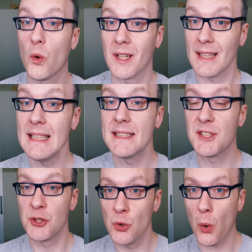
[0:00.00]
Or at least
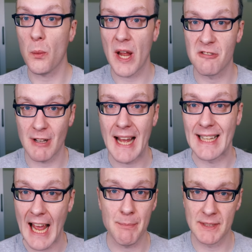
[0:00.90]
the Norway
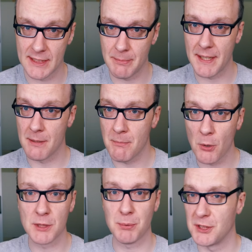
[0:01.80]
rat happens to be the
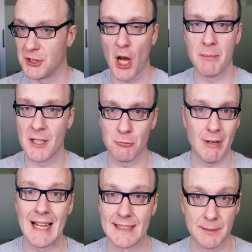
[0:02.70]
most predominant
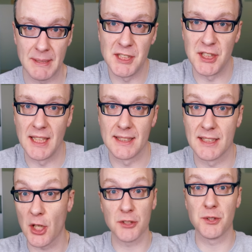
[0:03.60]
rat species.
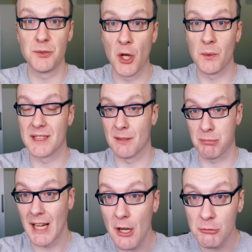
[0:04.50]
It's also known as the
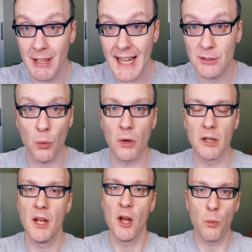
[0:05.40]
brown rat,
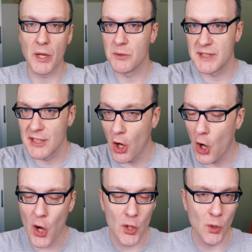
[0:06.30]
or what you see
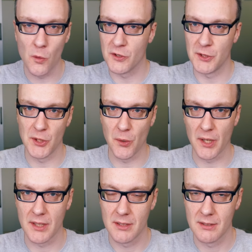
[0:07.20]
all over New
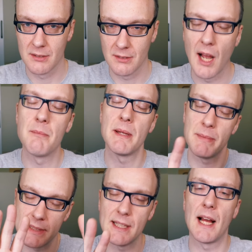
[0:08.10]
York. I mean,
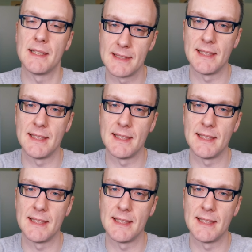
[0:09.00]
besides